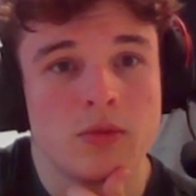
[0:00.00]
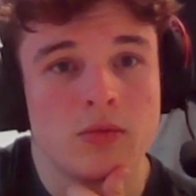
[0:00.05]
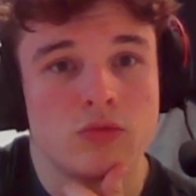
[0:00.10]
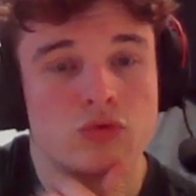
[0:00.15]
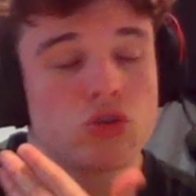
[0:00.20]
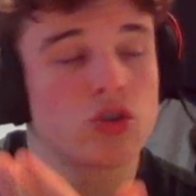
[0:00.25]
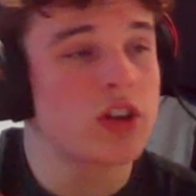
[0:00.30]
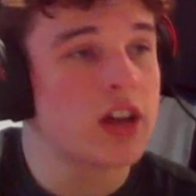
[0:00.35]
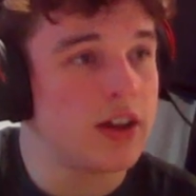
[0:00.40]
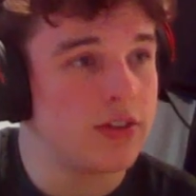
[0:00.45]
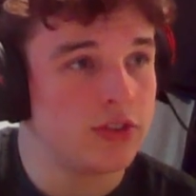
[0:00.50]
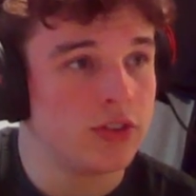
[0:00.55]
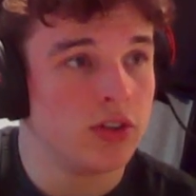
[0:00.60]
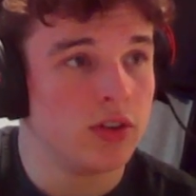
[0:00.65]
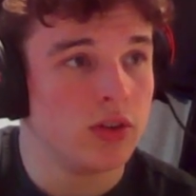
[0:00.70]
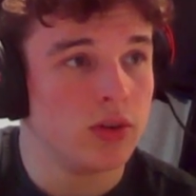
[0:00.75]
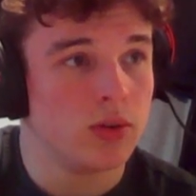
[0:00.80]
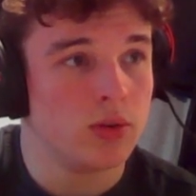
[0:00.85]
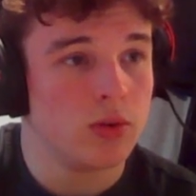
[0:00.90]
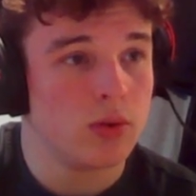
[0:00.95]
Rook
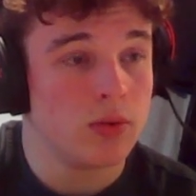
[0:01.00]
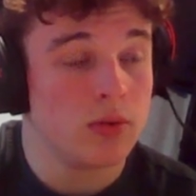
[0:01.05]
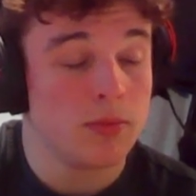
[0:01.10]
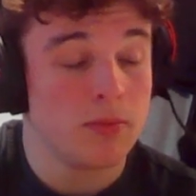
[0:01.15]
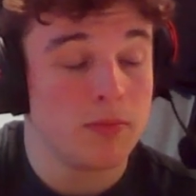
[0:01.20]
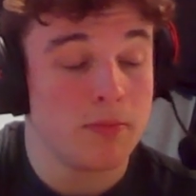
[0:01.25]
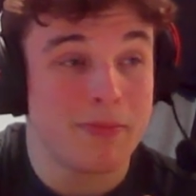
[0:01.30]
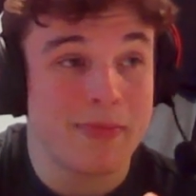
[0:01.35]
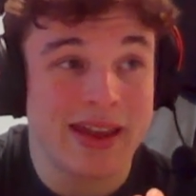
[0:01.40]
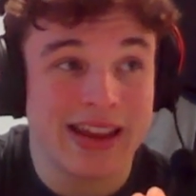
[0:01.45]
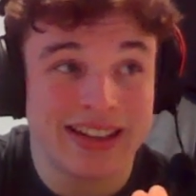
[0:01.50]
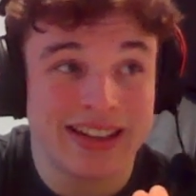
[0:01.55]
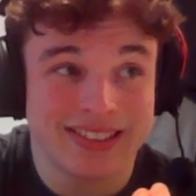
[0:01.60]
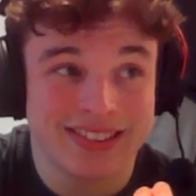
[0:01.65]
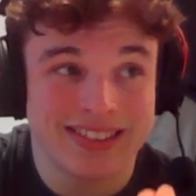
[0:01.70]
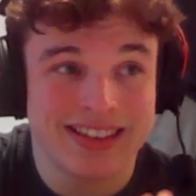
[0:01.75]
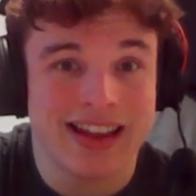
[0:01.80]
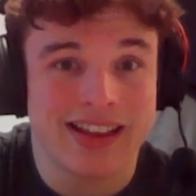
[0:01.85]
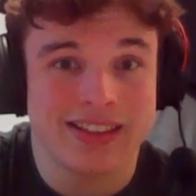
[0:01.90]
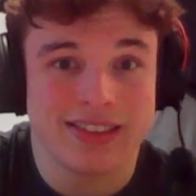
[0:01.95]
f2 makes
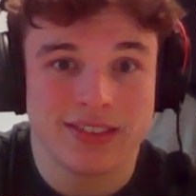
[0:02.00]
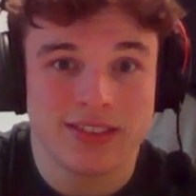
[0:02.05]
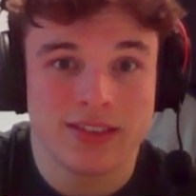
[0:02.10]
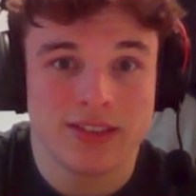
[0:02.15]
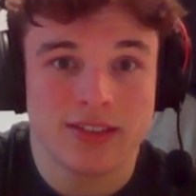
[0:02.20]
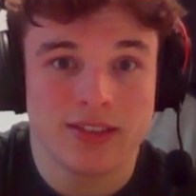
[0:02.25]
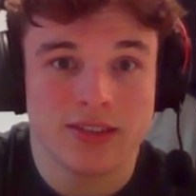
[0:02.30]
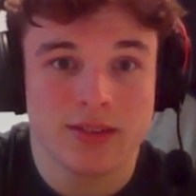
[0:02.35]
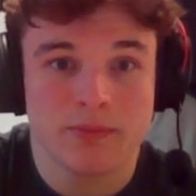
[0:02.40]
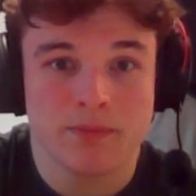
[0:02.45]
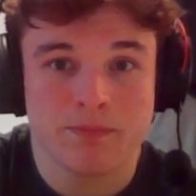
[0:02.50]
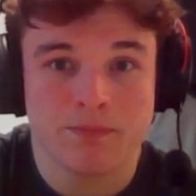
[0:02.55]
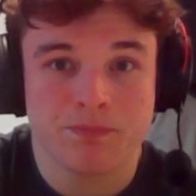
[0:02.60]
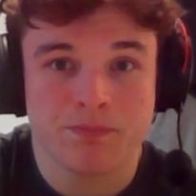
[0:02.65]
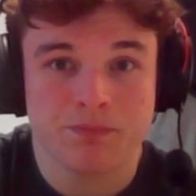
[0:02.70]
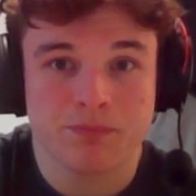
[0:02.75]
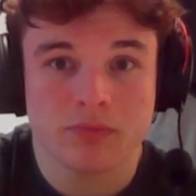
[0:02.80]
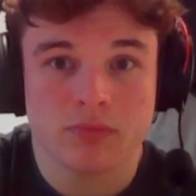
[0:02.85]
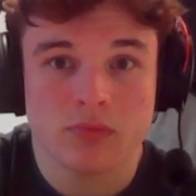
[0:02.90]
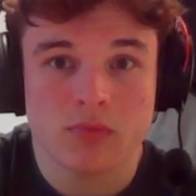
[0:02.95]
sense.
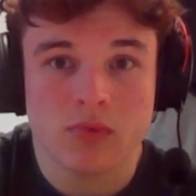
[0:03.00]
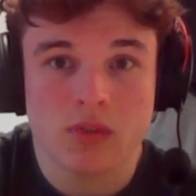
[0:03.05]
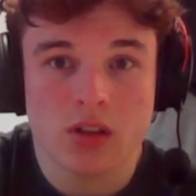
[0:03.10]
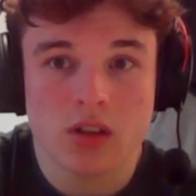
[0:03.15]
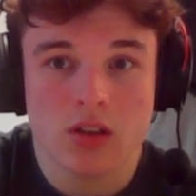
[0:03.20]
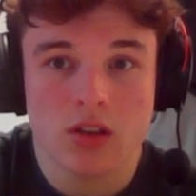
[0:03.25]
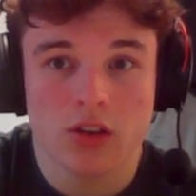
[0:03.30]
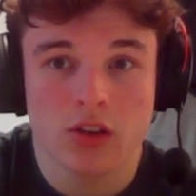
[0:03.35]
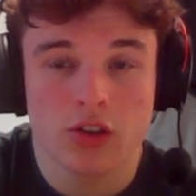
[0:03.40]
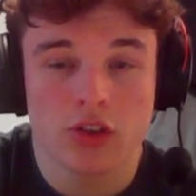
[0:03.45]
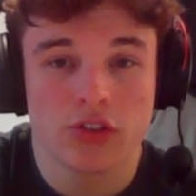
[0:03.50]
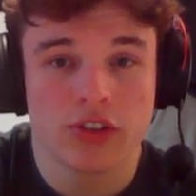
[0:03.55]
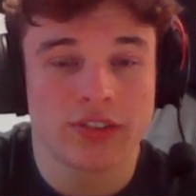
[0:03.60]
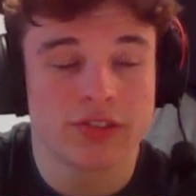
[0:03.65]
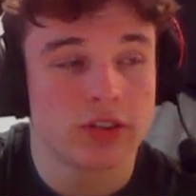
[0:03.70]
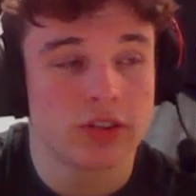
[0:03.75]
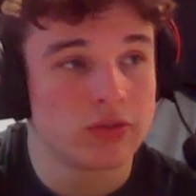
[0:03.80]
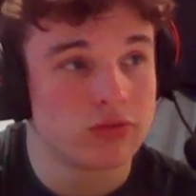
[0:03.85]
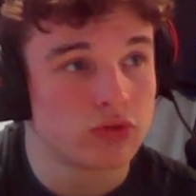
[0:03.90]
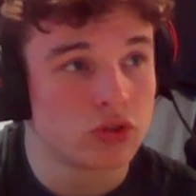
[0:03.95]
Because
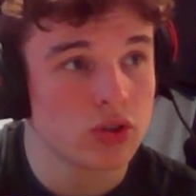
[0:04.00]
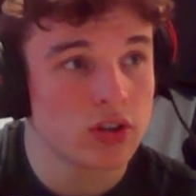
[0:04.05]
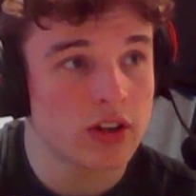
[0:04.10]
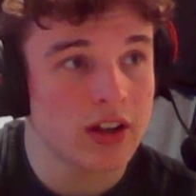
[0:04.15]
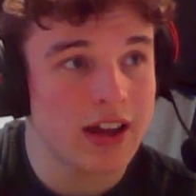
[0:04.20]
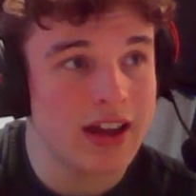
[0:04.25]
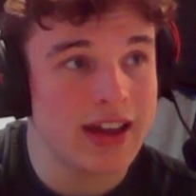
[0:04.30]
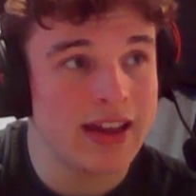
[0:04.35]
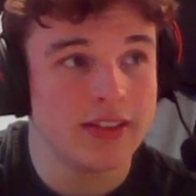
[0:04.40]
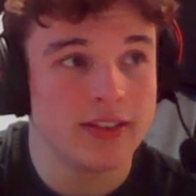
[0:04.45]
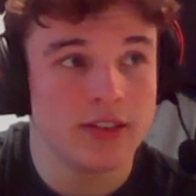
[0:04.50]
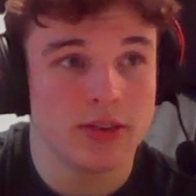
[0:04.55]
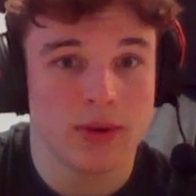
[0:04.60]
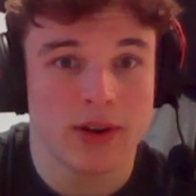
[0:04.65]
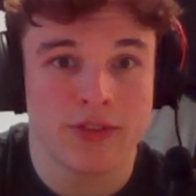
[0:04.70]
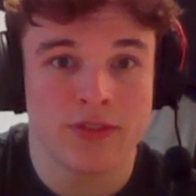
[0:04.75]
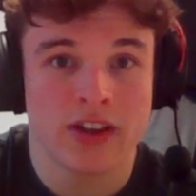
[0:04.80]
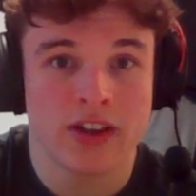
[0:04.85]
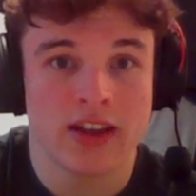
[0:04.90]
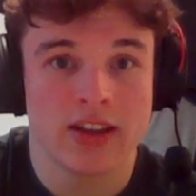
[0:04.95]
after rook a to
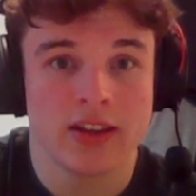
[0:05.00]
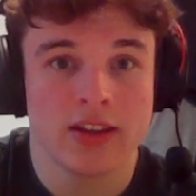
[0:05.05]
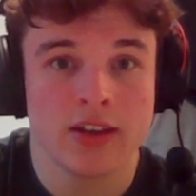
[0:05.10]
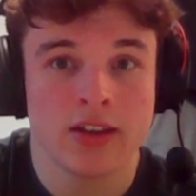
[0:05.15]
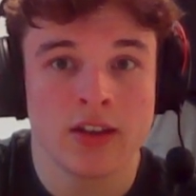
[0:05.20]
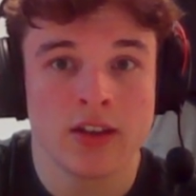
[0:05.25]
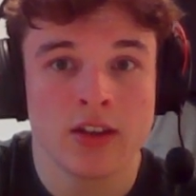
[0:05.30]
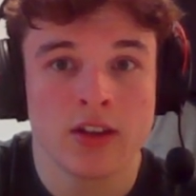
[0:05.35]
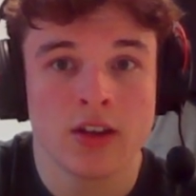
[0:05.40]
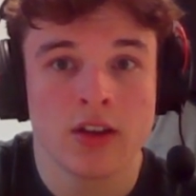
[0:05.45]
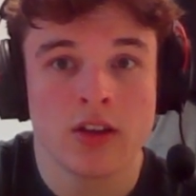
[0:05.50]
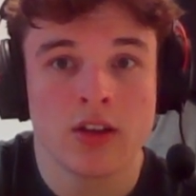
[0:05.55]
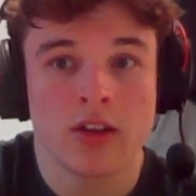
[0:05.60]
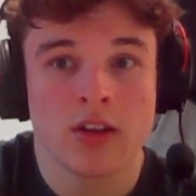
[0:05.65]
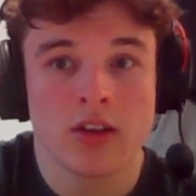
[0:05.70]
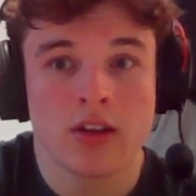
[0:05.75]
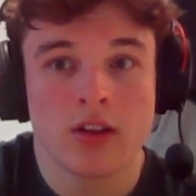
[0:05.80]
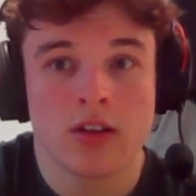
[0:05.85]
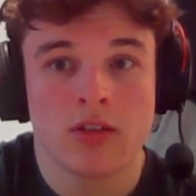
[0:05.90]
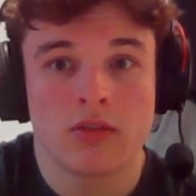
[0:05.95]
f8,
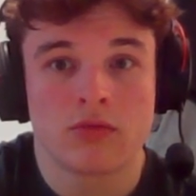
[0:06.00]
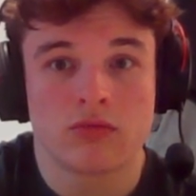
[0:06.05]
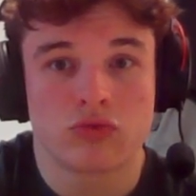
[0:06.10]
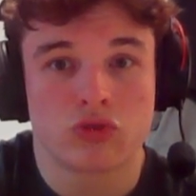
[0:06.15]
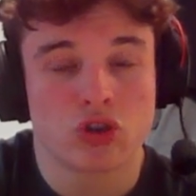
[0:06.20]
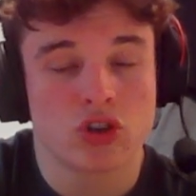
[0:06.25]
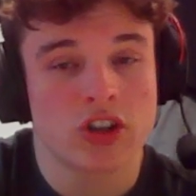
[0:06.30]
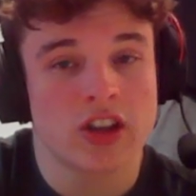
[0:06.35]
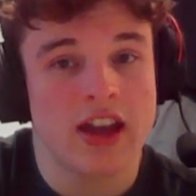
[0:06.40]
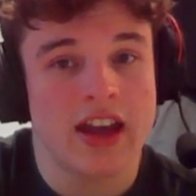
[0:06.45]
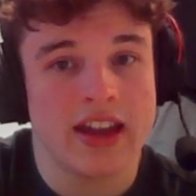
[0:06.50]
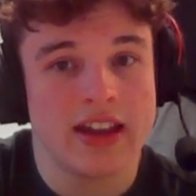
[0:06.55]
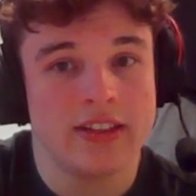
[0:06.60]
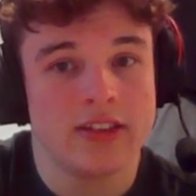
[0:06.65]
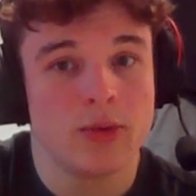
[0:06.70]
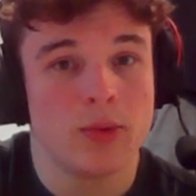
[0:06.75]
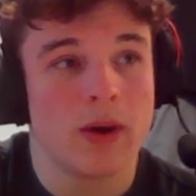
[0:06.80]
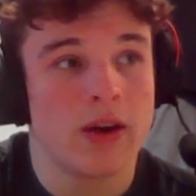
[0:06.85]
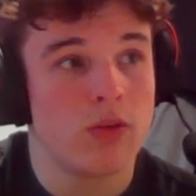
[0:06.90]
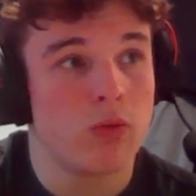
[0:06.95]
rook a
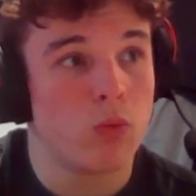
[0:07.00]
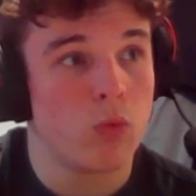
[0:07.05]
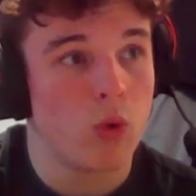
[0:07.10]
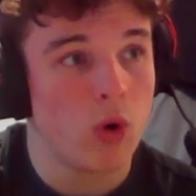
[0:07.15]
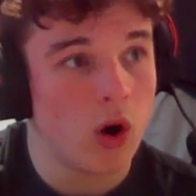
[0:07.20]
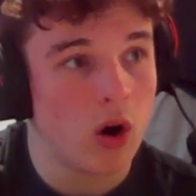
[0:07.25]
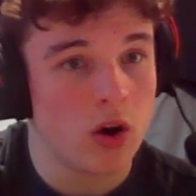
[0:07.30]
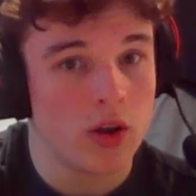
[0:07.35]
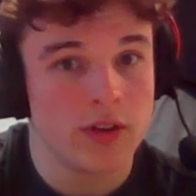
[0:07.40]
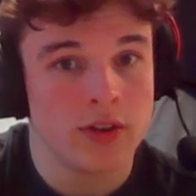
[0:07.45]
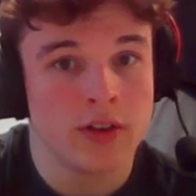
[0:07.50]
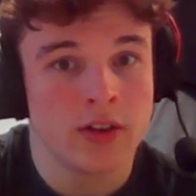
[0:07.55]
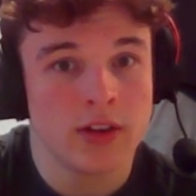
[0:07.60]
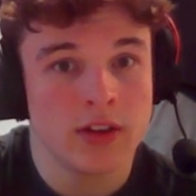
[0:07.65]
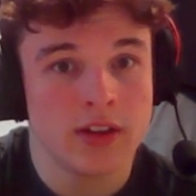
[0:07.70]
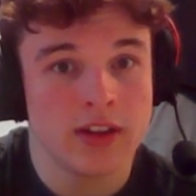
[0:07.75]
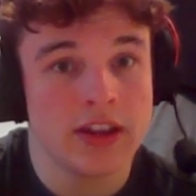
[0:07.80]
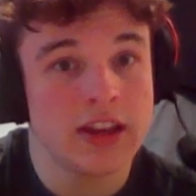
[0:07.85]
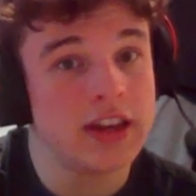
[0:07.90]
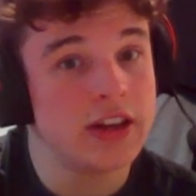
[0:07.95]
to f1,
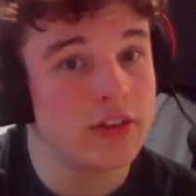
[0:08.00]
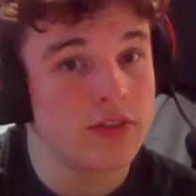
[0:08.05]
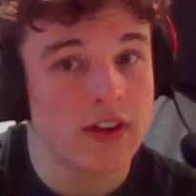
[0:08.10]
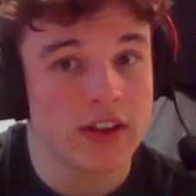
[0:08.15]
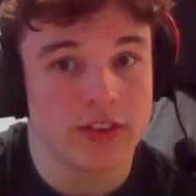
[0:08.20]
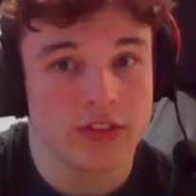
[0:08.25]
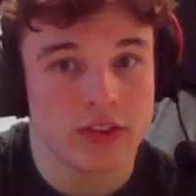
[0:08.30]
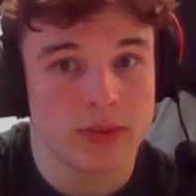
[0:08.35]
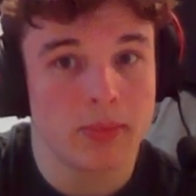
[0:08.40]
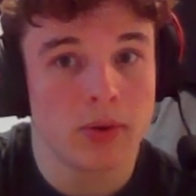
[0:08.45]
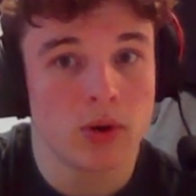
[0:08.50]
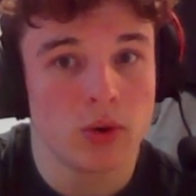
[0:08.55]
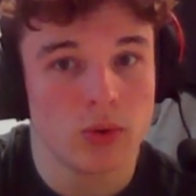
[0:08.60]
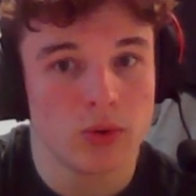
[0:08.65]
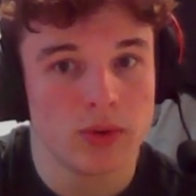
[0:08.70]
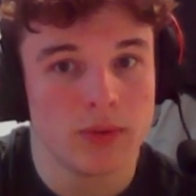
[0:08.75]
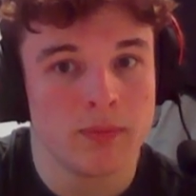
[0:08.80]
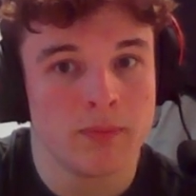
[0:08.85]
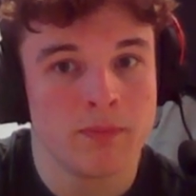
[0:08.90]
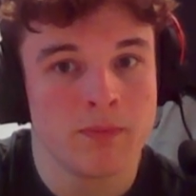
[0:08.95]
he defends the
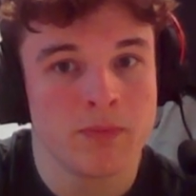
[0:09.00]
pawn.